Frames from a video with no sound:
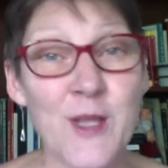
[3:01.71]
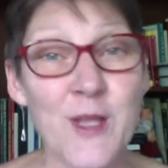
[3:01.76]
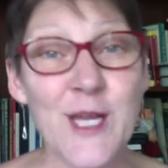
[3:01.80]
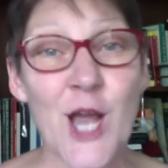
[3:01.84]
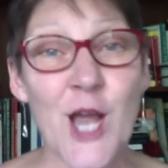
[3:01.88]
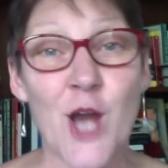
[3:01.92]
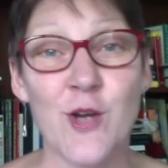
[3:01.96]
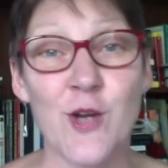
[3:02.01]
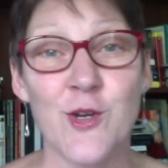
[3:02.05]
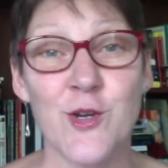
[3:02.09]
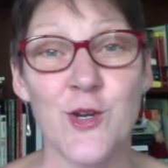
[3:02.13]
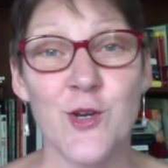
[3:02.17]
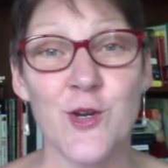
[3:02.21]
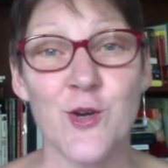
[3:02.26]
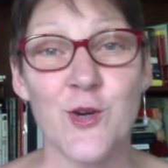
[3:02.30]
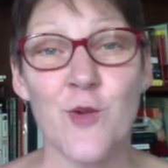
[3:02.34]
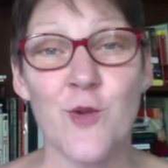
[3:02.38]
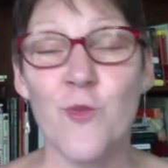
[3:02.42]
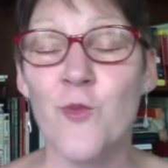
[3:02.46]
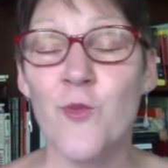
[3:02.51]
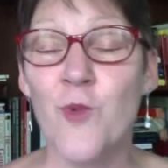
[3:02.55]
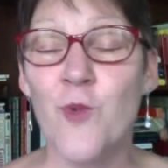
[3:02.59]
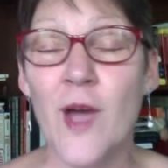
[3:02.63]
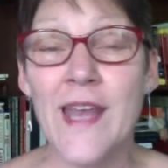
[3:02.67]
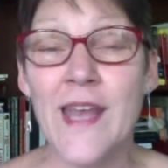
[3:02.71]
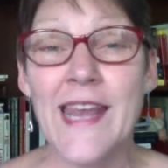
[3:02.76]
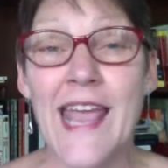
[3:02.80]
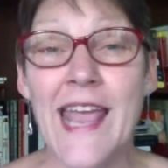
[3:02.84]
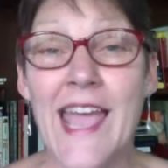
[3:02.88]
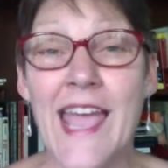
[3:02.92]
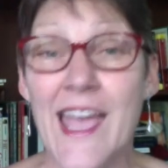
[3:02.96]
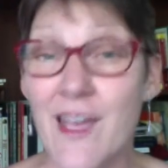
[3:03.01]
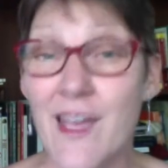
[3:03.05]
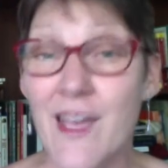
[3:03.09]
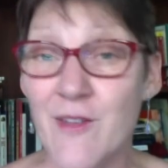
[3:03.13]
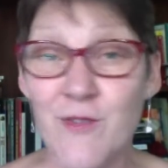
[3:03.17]
Gardner.
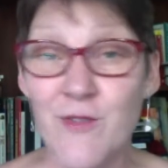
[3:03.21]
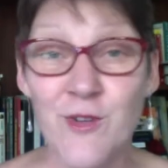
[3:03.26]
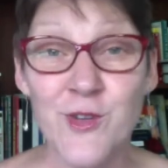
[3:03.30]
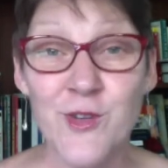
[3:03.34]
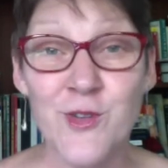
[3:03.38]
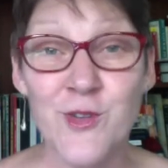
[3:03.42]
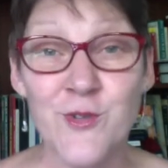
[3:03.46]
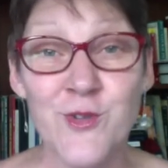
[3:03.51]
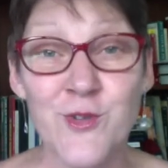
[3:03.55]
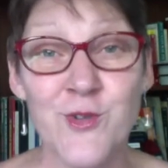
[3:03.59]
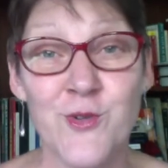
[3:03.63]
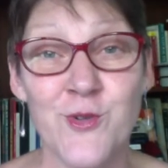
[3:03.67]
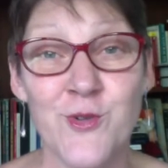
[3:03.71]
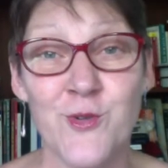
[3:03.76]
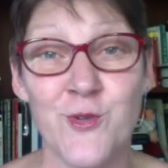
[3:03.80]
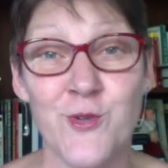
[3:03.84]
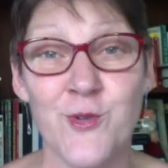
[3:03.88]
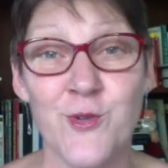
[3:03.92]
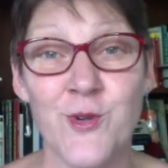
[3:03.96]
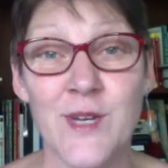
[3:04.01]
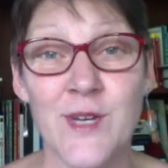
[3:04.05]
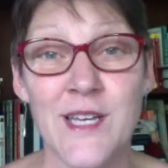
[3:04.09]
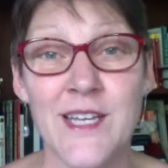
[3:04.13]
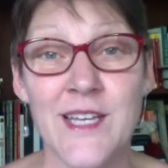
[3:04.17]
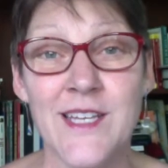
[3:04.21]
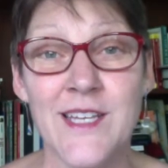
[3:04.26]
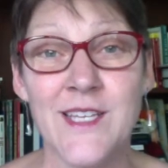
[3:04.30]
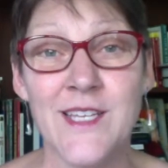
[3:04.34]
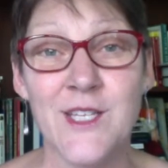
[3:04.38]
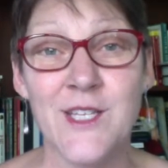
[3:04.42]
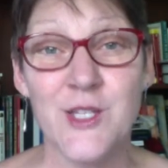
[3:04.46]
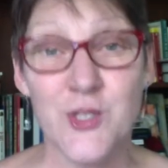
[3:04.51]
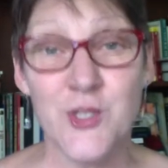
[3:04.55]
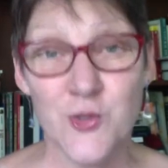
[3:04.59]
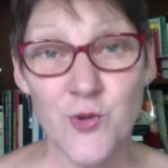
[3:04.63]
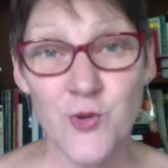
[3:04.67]
Whatever you do,
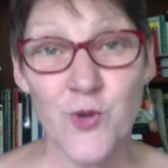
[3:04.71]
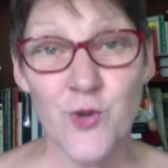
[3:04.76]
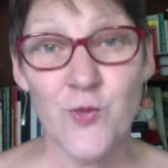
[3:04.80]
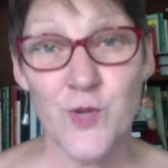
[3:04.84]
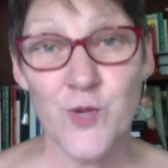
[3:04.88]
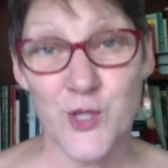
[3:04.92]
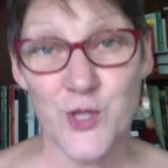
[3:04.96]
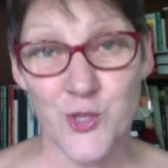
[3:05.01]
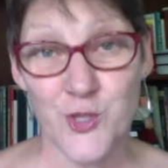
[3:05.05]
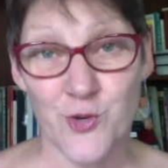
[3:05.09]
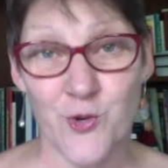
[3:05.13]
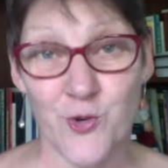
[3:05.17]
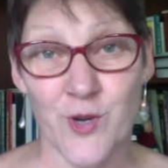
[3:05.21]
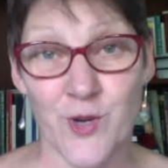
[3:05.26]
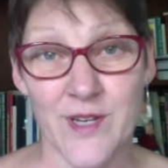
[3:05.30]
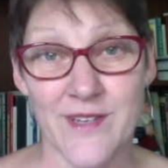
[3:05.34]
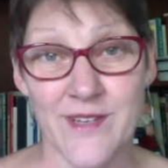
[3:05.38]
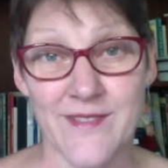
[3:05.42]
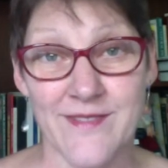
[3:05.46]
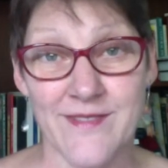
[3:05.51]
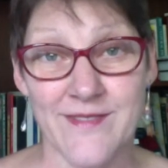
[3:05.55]
do it with joy.